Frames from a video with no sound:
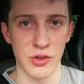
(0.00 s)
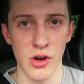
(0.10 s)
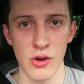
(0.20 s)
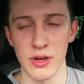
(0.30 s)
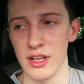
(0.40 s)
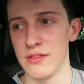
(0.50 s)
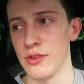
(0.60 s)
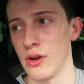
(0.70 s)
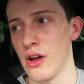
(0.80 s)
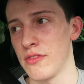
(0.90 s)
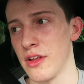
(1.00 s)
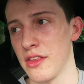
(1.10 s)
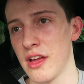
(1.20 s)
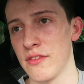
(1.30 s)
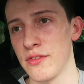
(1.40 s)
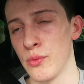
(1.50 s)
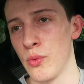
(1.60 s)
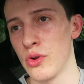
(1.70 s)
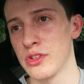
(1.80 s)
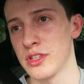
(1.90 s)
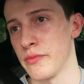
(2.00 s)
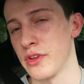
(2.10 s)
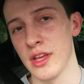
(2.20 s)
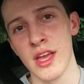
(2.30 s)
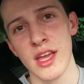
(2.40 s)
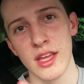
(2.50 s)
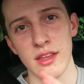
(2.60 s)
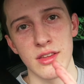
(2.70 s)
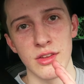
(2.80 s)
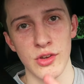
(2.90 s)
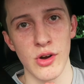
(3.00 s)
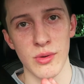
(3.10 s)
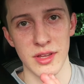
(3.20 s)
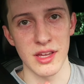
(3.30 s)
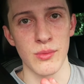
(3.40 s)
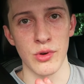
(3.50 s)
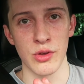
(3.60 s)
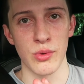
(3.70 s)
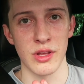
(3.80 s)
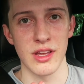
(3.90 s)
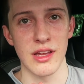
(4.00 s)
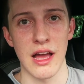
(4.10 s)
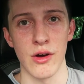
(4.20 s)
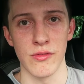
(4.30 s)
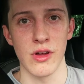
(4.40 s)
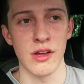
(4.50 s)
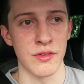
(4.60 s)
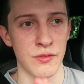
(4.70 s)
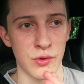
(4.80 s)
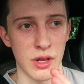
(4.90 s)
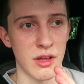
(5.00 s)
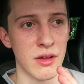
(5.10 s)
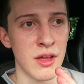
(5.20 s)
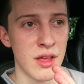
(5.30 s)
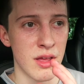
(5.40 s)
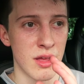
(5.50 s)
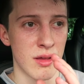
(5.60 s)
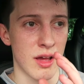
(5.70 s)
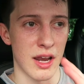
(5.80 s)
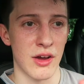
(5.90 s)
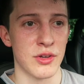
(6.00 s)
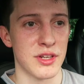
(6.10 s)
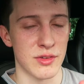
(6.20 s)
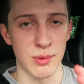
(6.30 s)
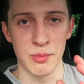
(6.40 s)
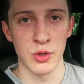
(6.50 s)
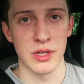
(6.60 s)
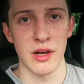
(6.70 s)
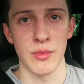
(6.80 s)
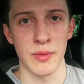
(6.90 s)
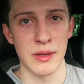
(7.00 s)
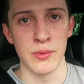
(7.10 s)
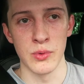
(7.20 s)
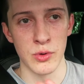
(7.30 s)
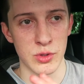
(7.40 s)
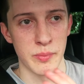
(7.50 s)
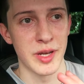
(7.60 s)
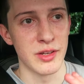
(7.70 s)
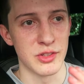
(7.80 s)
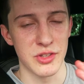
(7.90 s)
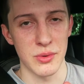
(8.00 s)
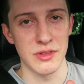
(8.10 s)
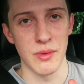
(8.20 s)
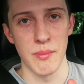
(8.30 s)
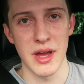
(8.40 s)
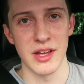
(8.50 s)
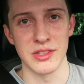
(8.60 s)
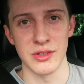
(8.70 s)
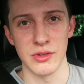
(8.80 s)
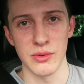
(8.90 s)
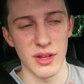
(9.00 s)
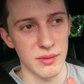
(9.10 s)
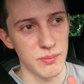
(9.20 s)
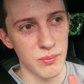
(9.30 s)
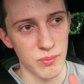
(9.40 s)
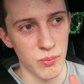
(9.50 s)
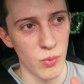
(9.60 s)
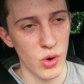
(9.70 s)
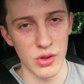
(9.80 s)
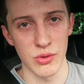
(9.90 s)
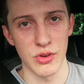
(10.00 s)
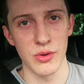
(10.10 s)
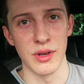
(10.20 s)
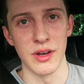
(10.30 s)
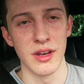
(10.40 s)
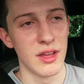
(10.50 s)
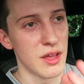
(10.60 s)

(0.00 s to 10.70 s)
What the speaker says: You can't live your life like that. If you want something, you can't get what you want to get out of life if you're going to allow yourself to be put down by people whose opinions don't even matter to you. Like, what are you doing?